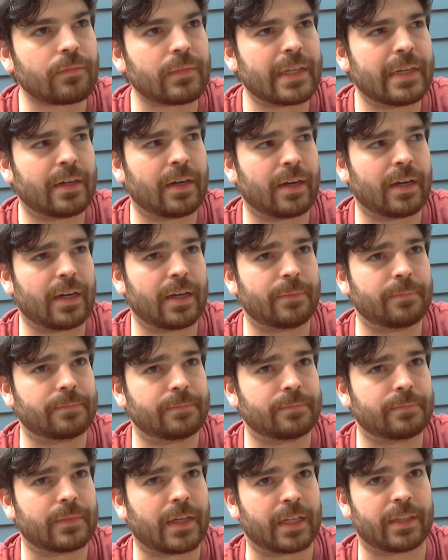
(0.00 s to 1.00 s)

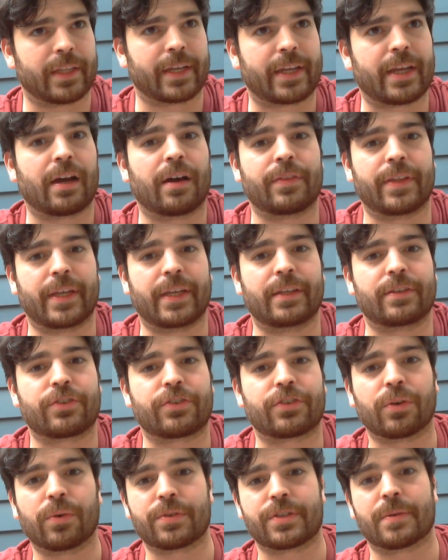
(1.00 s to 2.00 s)
I like how they
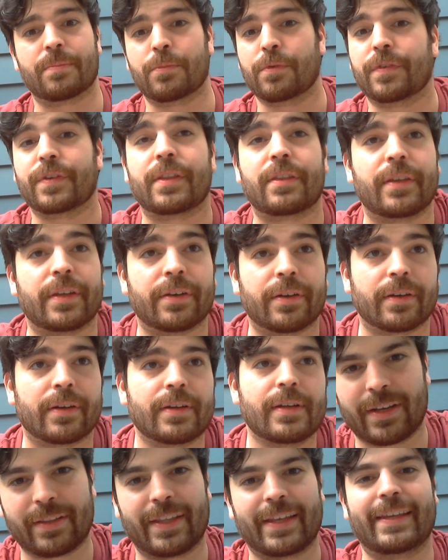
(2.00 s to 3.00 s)
chose a movie theater.
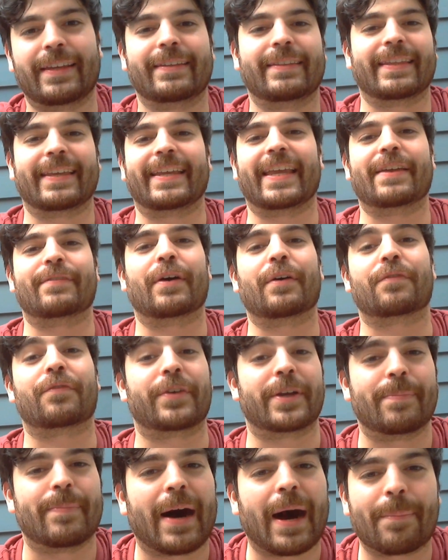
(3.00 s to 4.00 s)
They gave out
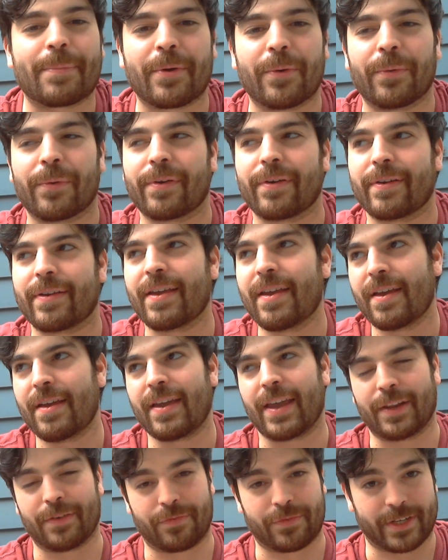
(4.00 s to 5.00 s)
free popcorn
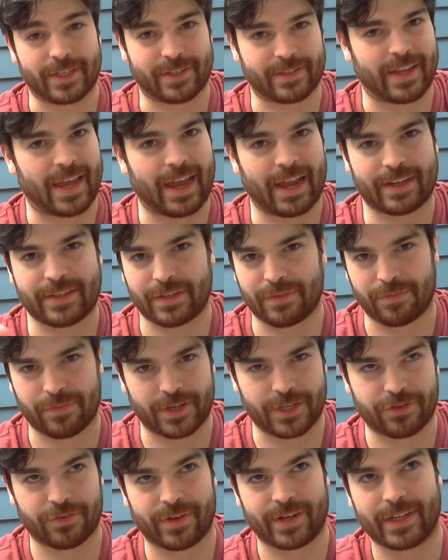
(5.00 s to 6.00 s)
and free snacks and
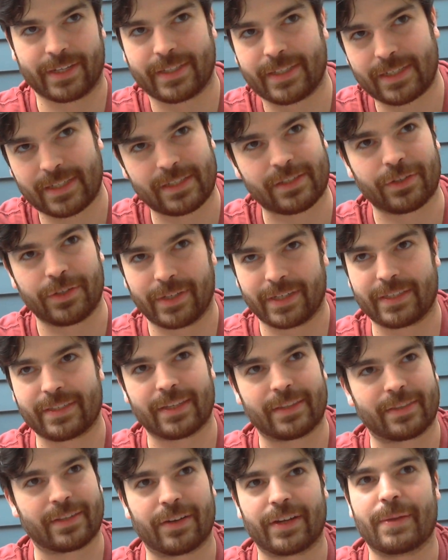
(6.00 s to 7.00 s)
free drinks, so you could
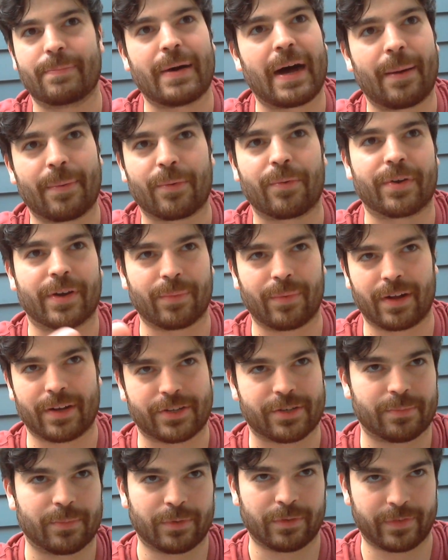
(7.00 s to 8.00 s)
sit there, eat popcorn, and watch
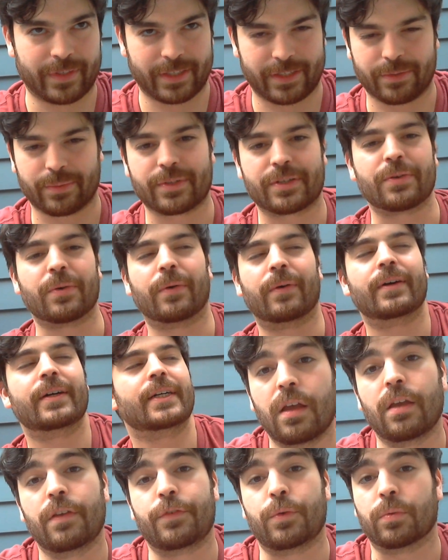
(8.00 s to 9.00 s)
the movies. It was cool.
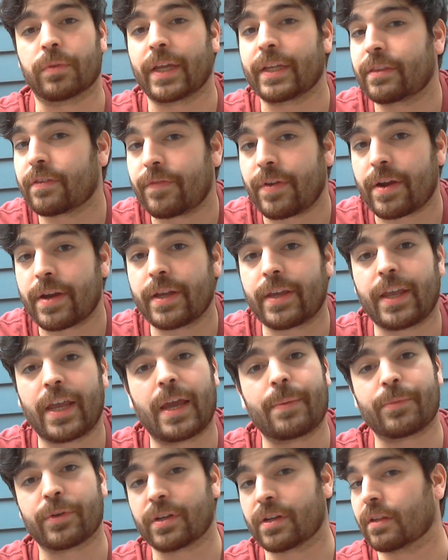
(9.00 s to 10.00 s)
If you like the
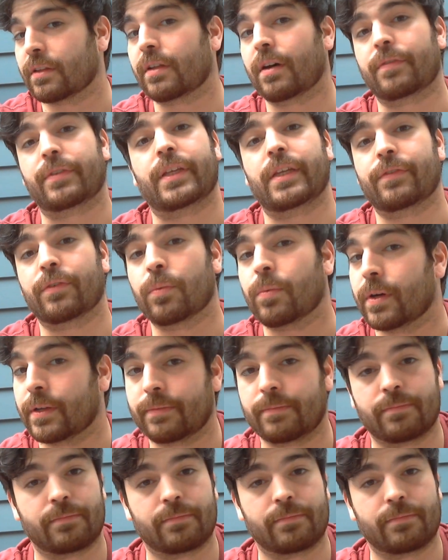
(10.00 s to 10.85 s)
VariCam, you're gonna love the EVA1.